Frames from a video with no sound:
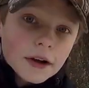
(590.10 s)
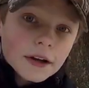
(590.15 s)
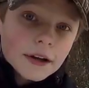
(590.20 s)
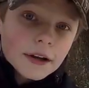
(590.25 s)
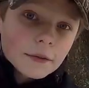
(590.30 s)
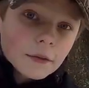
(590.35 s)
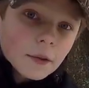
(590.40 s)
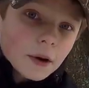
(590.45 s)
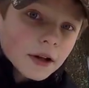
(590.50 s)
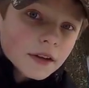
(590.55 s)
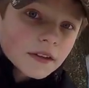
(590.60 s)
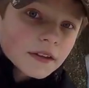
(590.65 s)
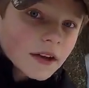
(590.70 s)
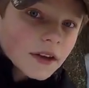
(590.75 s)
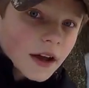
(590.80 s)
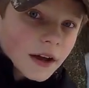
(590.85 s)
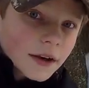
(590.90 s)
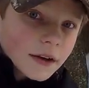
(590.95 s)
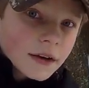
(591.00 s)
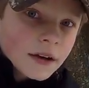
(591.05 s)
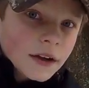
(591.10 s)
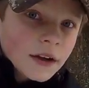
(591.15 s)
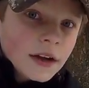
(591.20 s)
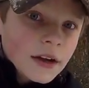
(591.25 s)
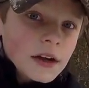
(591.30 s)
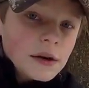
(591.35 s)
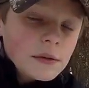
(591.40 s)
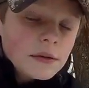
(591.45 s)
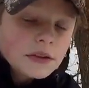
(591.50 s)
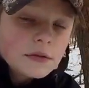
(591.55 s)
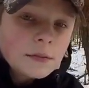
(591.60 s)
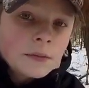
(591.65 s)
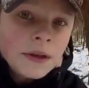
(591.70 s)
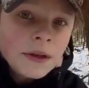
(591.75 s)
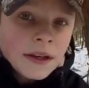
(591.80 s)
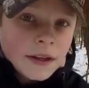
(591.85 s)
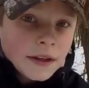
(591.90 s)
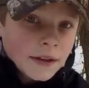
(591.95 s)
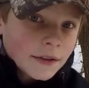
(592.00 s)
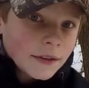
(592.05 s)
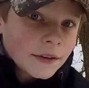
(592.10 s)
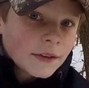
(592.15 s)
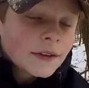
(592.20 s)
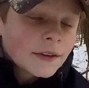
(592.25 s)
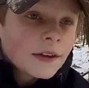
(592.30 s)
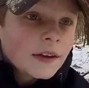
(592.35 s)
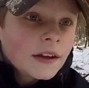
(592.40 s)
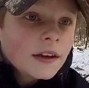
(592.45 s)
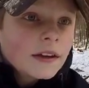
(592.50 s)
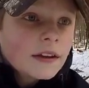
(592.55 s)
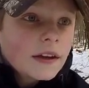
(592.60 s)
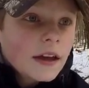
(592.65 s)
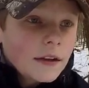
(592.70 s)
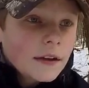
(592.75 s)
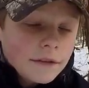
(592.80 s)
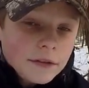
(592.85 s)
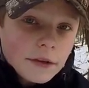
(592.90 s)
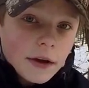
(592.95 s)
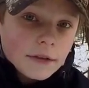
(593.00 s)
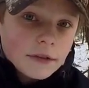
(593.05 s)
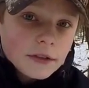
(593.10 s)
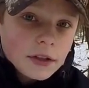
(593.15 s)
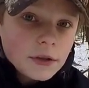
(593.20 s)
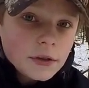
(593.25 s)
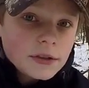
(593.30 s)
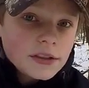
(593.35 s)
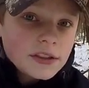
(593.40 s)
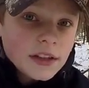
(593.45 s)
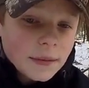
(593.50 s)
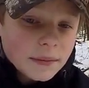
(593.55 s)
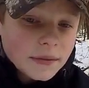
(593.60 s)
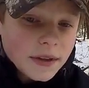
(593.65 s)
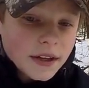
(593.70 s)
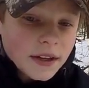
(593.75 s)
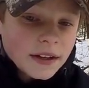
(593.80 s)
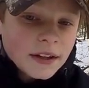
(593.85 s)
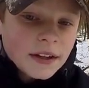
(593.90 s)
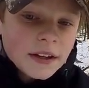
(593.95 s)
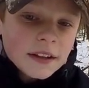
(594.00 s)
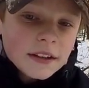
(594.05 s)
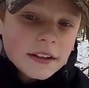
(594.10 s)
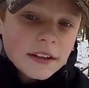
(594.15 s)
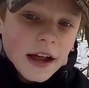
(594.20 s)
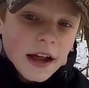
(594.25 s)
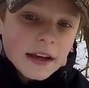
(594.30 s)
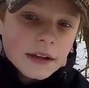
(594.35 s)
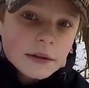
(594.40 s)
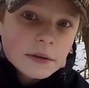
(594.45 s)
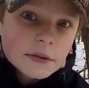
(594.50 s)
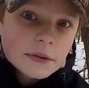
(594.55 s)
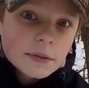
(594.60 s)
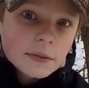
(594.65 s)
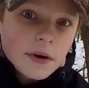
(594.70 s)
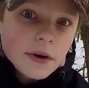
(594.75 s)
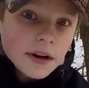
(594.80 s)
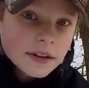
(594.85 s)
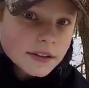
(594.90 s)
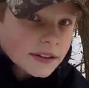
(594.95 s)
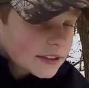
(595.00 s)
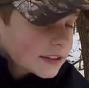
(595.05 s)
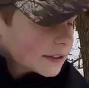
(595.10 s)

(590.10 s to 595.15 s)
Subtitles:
and 1 is none. Which means if you have 2 of something, that equals 1. Because